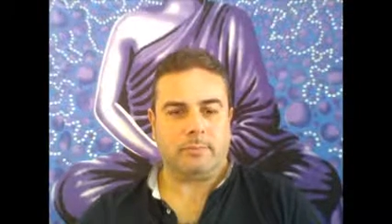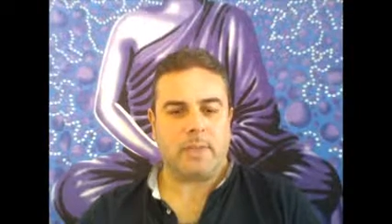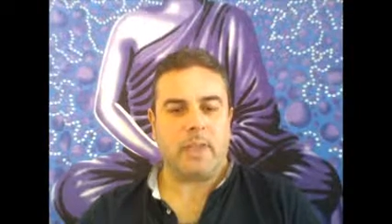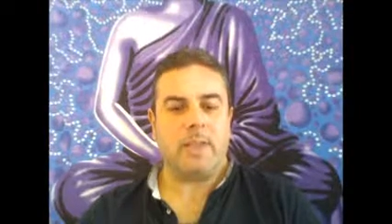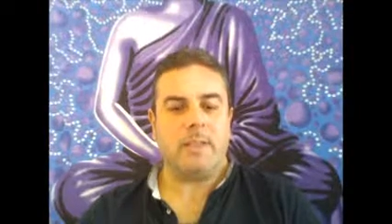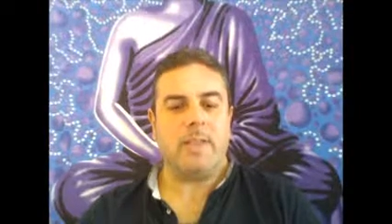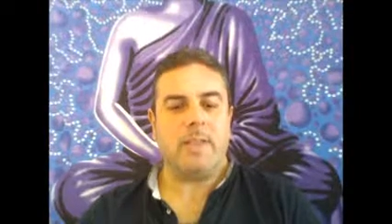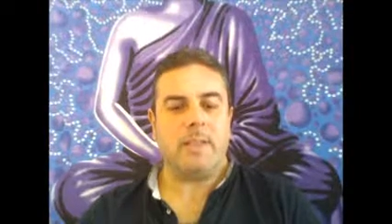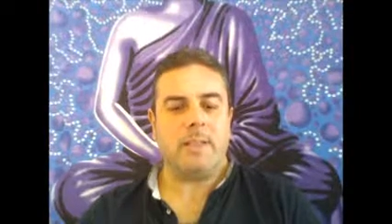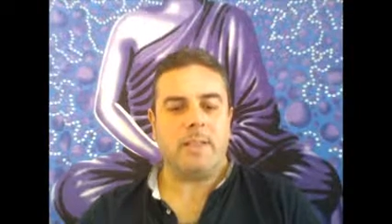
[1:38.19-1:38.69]

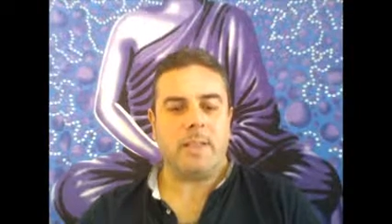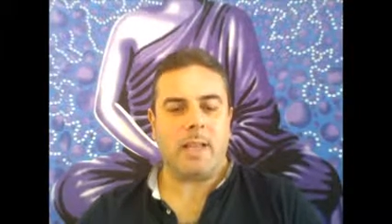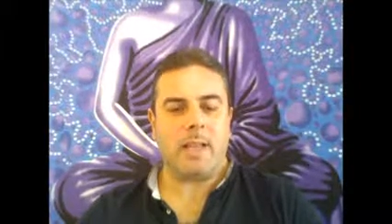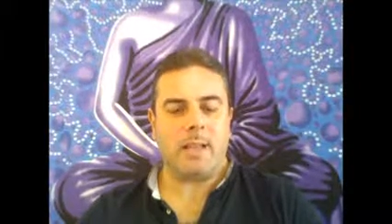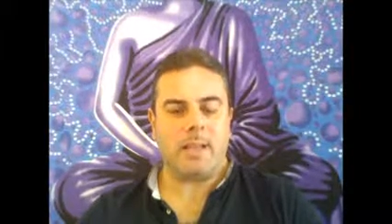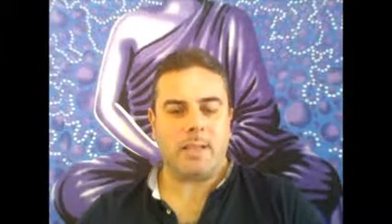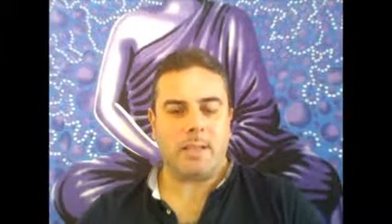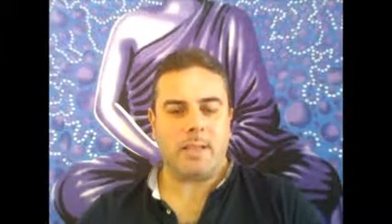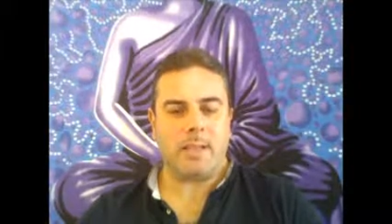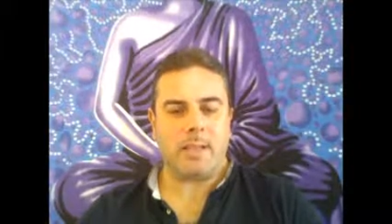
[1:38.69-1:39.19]
These
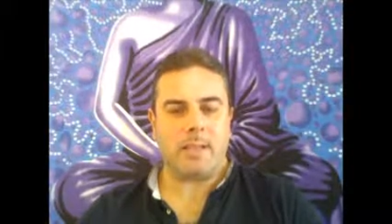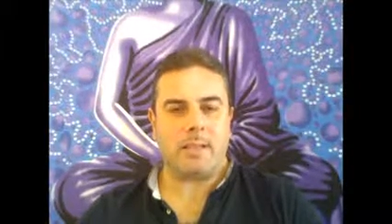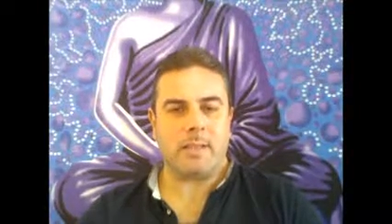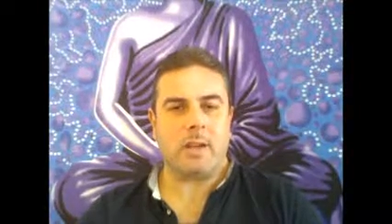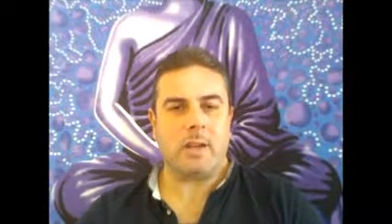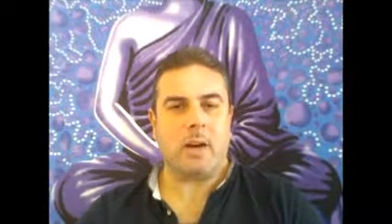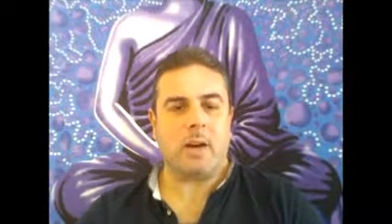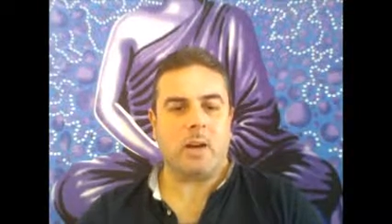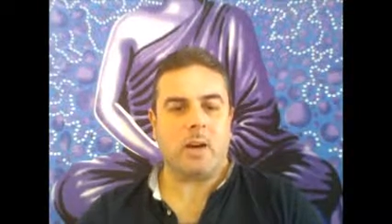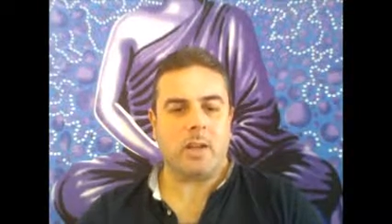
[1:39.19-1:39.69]
senses
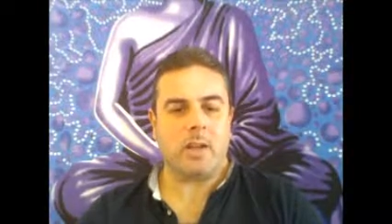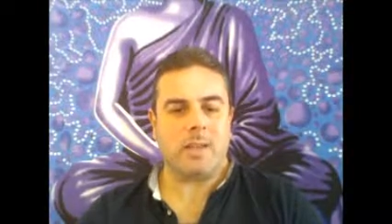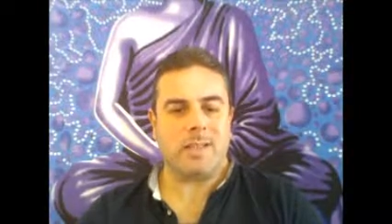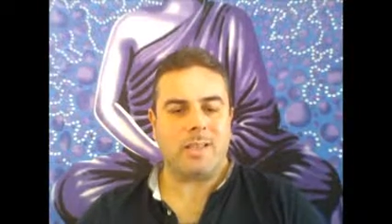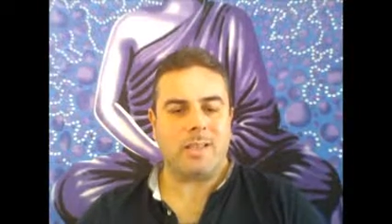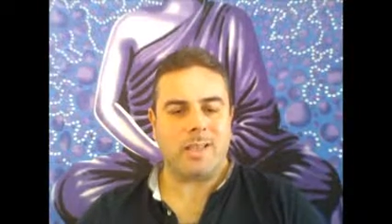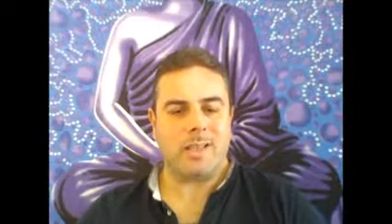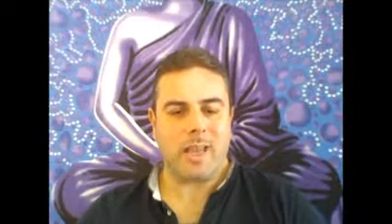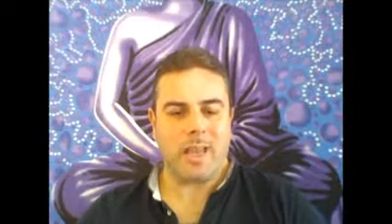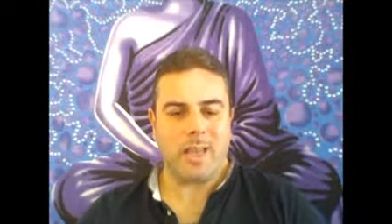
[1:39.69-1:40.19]
are
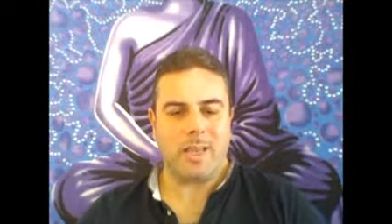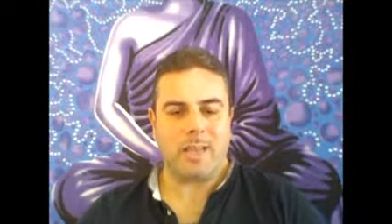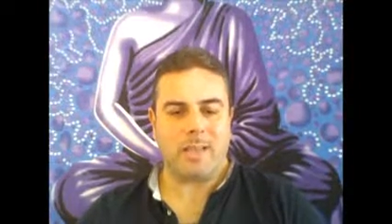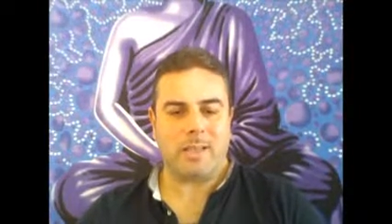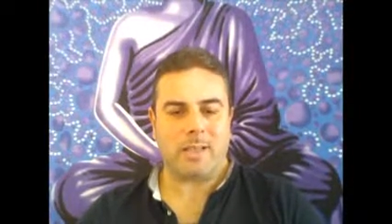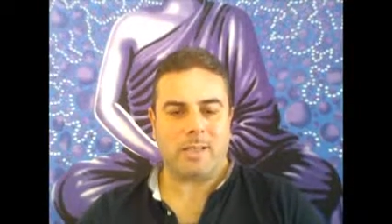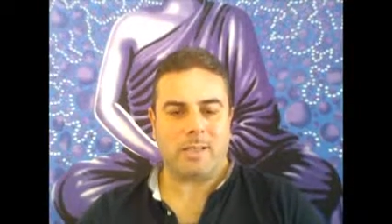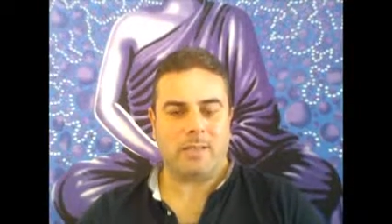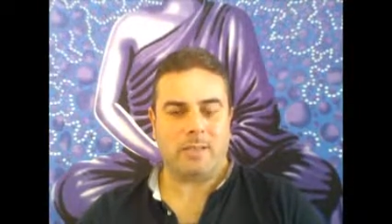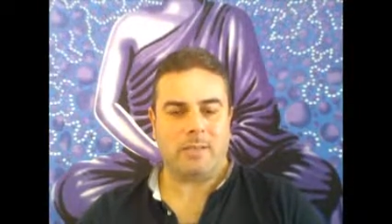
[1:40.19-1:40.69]

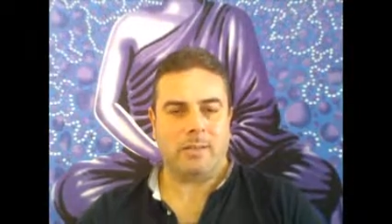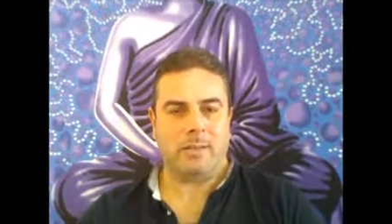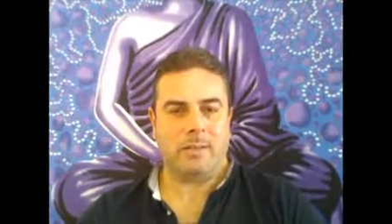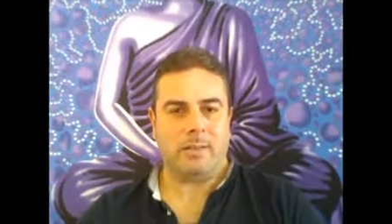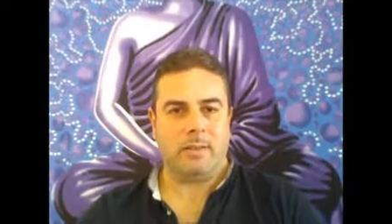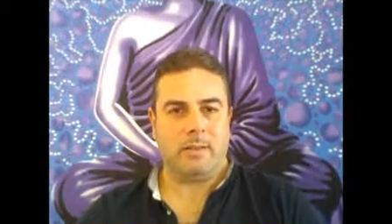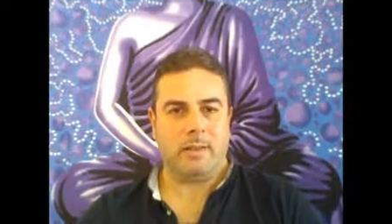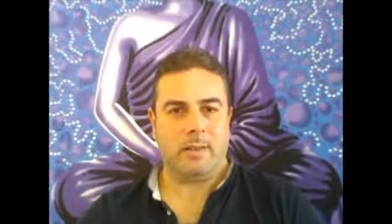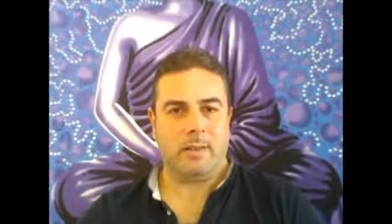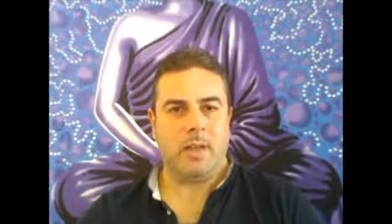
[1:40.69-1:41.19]
sight,
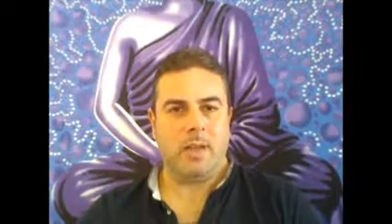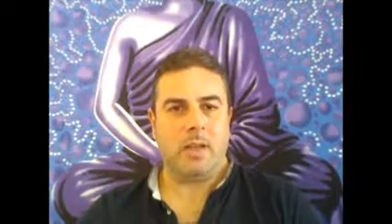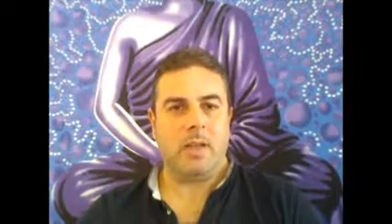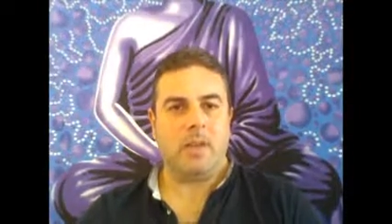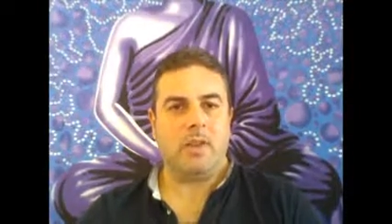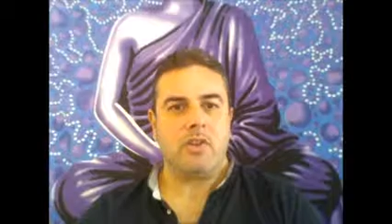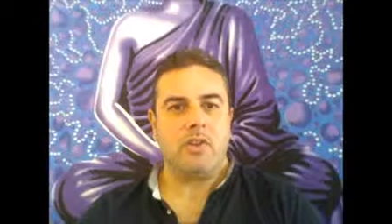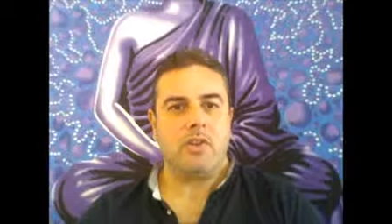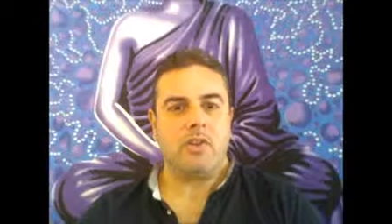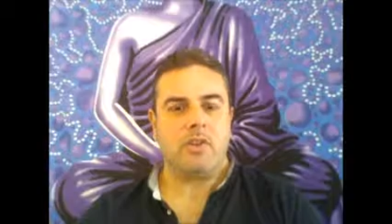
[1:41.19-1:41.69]

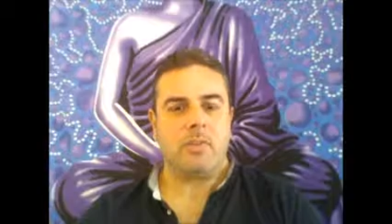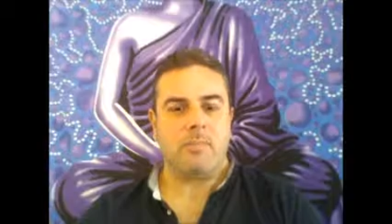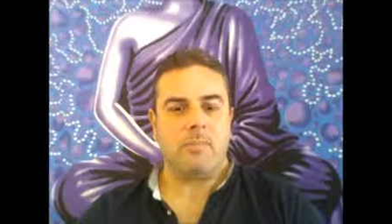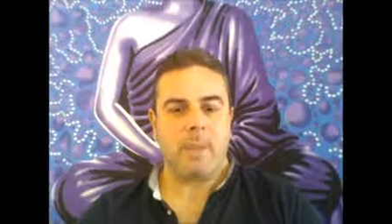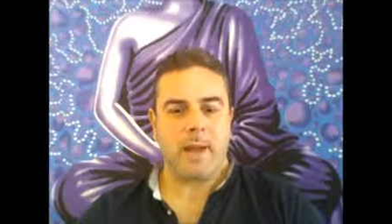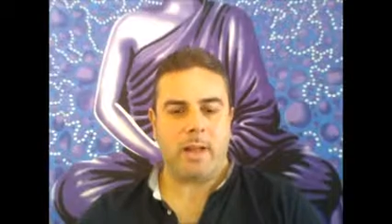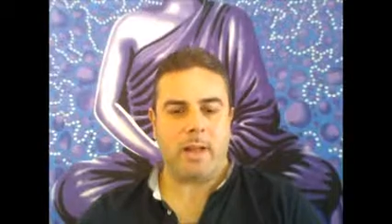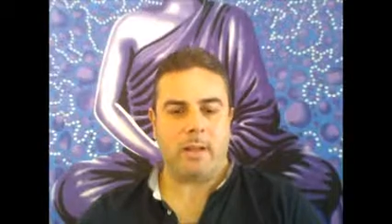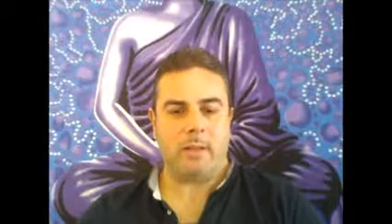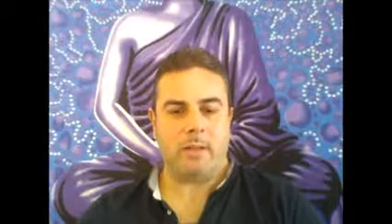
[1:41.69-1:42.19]

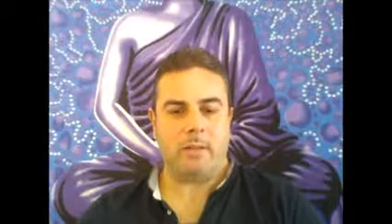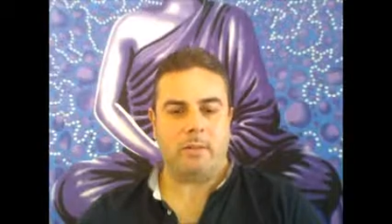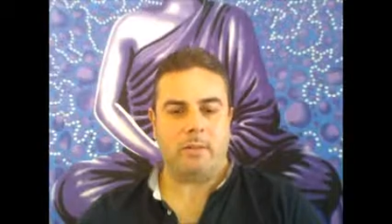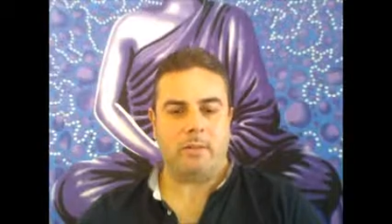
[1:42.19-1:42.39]
smell,